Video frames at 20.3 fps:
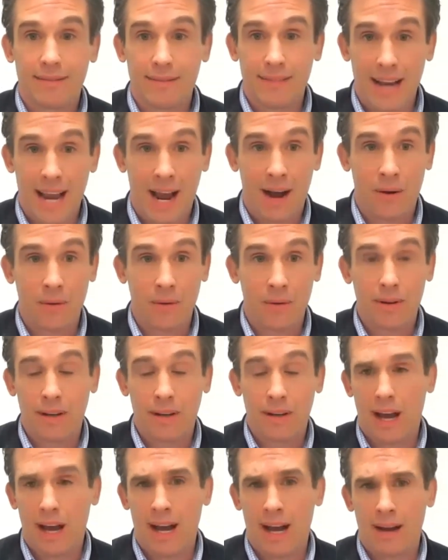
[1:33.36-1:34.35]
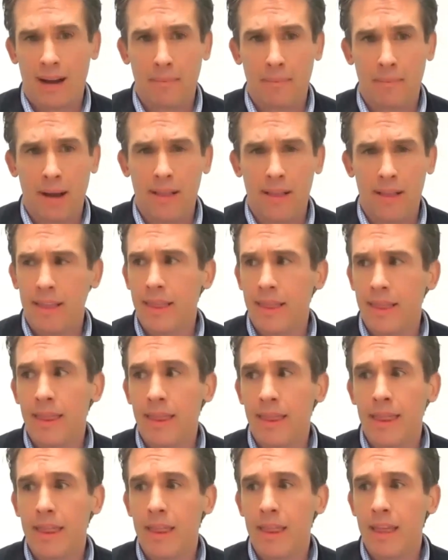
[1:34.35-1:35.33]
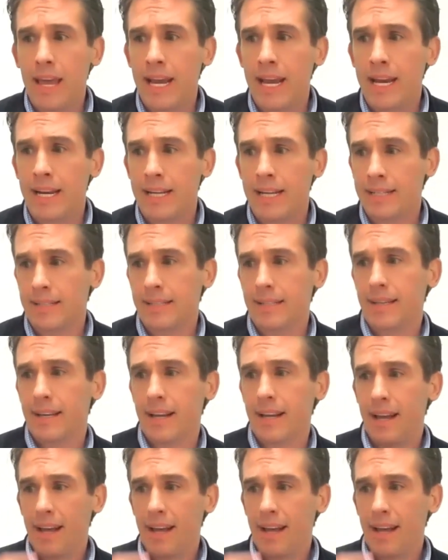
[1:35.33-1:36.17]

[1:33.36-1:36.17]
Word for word: now. Um, it is,